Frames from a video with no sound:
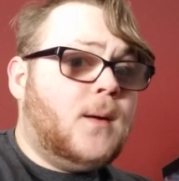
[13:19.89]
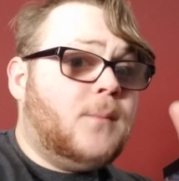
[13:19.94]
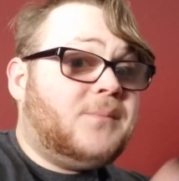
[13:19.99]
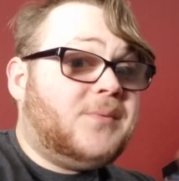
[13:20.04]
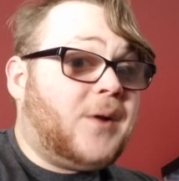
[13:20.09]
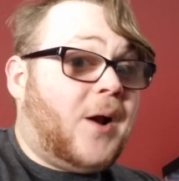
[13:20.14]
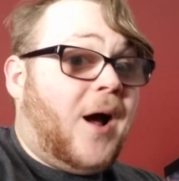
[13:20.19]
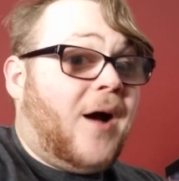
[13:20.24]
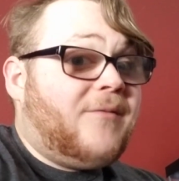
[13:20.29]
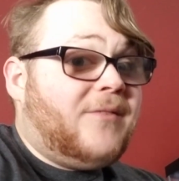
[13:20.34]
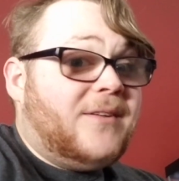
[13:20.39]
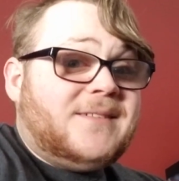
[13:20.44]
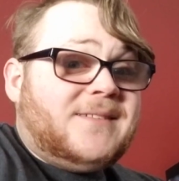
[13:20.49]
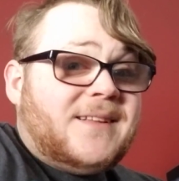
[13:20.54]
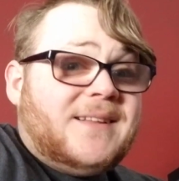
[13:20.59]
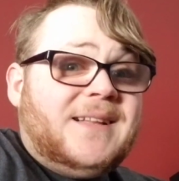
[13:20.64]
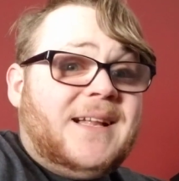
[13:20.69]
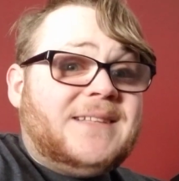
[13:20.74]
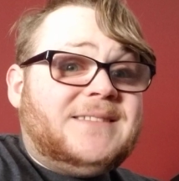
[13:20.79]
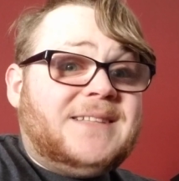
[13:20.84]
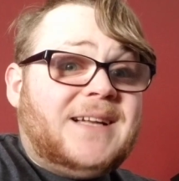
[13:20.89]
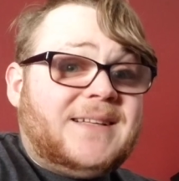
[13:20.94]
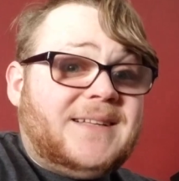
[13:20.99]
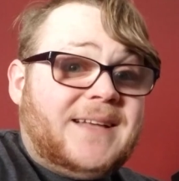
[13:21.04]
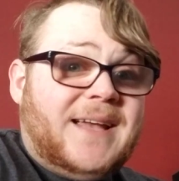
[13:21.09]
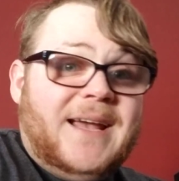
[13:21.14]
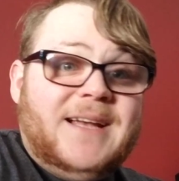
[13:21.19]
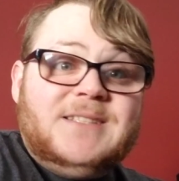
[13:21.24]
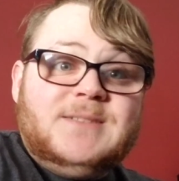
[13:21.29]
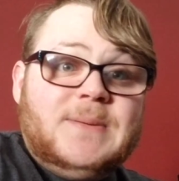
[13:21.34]
But obviously that's not the
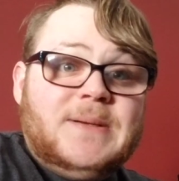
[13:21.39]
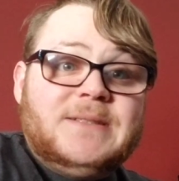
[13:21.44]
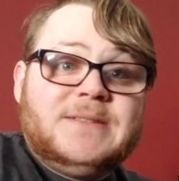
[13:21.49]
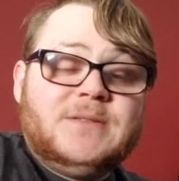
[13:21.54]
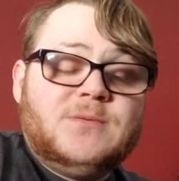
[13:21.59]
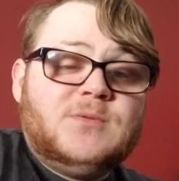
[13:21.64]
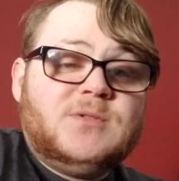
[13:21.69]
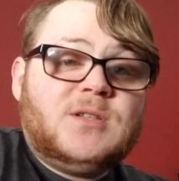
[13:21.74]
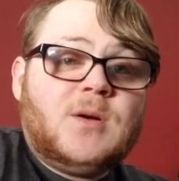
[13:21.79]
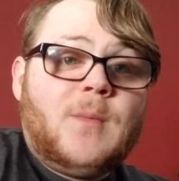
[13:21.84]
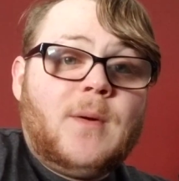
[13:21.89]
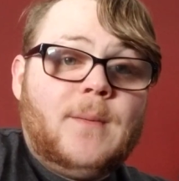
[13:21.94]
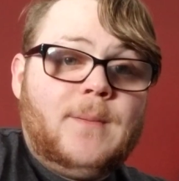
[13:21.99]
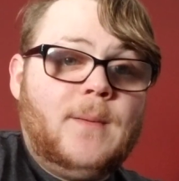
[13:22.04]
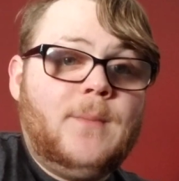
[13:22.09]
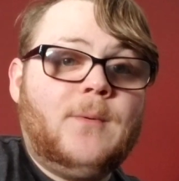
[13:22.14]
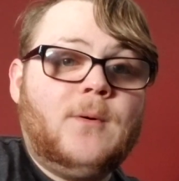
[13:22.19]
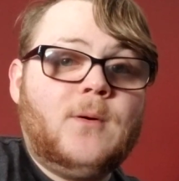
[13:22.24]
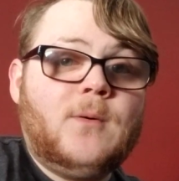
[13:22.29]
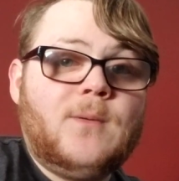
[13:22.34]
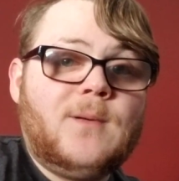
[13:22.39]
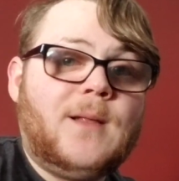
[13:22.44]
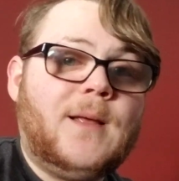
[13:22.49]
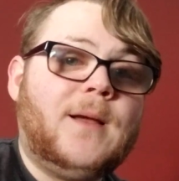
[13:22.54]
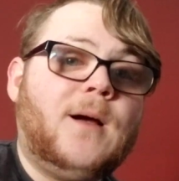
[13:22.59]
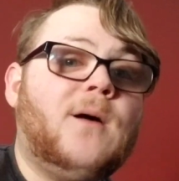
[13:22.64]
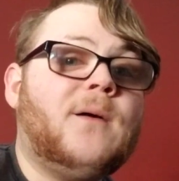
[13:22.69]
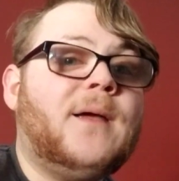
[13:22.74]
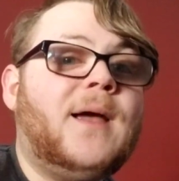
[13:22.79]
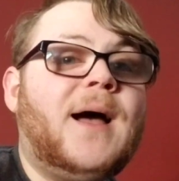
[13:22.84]
case because there were so many people who were like,
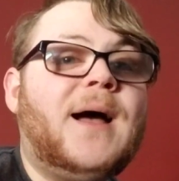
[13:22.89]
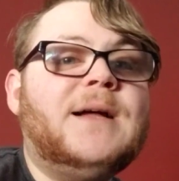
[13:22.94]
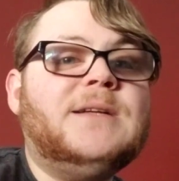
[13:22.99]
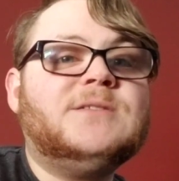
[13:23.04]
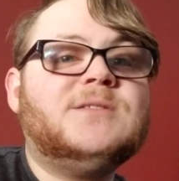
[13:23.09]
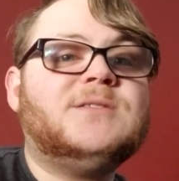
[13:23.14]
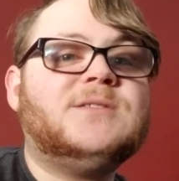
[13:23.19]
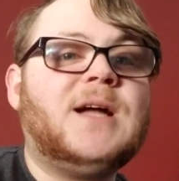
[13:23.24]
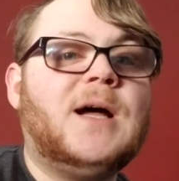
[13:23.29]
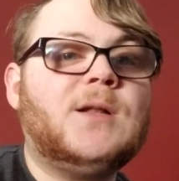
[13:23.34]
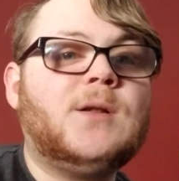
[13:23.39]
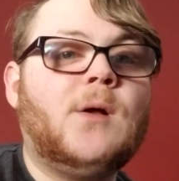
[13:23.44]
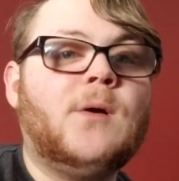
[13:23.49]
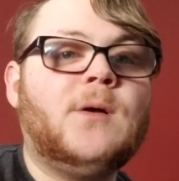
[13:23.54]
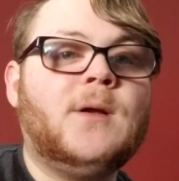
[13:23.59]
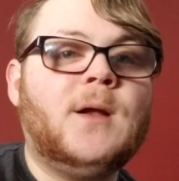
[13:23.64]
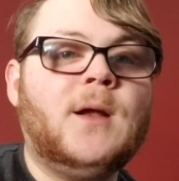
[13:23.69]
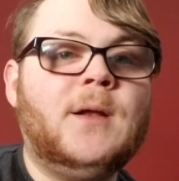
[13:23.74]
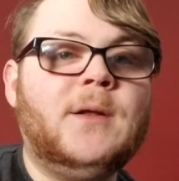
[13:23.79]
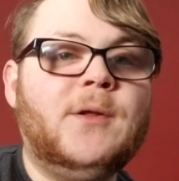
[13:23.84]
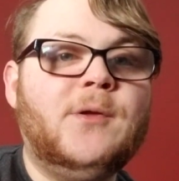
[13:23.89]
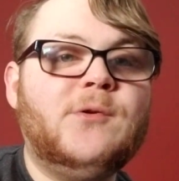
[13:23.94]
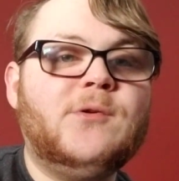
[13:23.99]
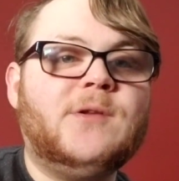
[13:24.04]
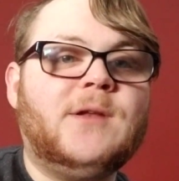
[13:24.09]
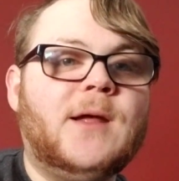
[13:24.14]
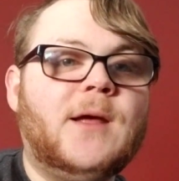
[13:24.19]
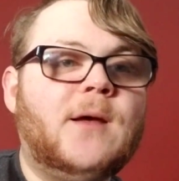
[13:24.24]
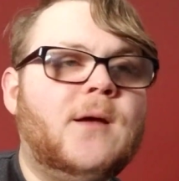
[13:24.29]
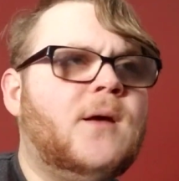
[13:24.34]
"Oh yeah, I just downloaded it and
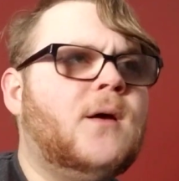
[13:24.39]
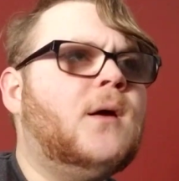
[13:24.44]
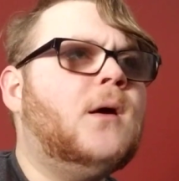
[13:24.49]
used it."